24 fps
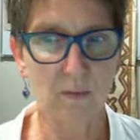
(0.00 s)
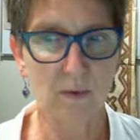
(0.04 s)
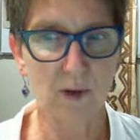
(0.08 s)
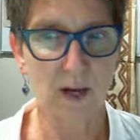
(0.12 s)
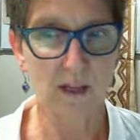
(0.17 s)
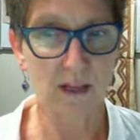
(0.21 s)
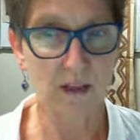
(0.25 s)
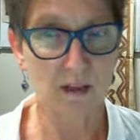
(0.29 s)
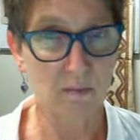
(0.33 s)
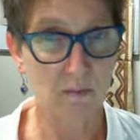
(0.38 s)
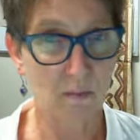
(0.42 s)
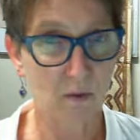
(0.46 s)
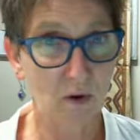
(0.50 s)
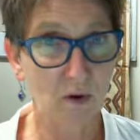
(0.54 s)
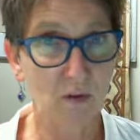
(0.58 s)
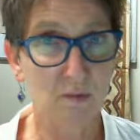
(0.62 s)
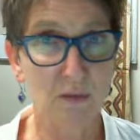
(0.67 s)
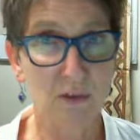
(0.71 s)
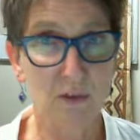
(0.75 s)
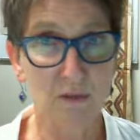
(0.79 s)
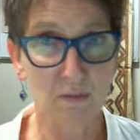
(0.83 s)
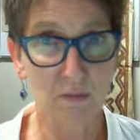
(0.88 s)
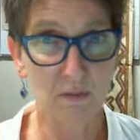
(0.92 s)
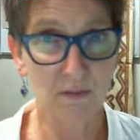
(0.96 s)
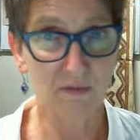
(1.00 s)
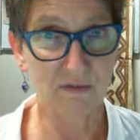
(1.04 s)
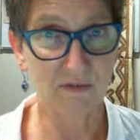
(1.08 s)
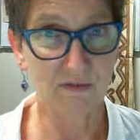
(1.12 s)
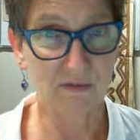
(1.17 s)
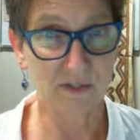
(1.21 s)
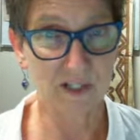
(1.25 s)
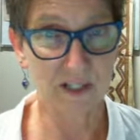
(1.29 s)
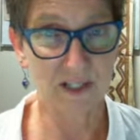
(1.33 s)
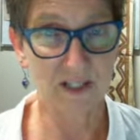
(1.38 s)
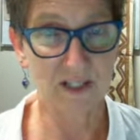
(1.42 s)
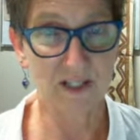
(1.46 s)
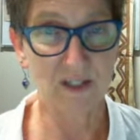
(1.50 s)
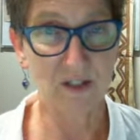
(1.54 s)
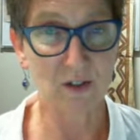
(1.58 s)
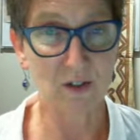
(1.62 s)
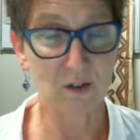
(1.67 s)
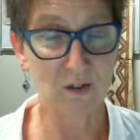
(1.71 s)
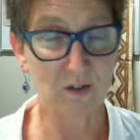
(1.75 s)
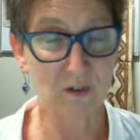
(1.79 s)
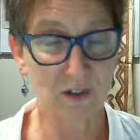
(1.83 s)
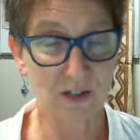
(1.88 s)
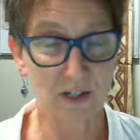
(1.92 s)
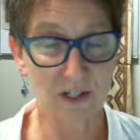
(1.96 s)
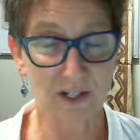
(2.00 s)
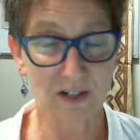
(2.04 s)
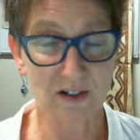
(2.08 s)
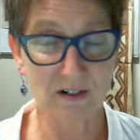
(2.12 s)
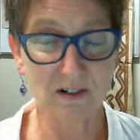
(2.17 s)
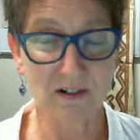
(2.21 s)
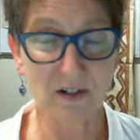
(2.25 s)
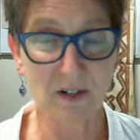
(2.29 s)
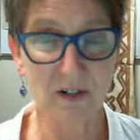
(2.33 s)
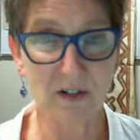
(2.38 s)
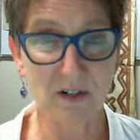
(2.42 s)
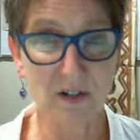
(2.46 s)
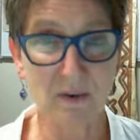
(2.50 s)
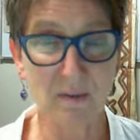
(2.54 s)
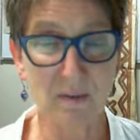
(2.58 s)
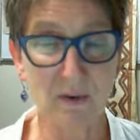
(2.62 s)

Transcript: at the moment would fit in the Northern Territory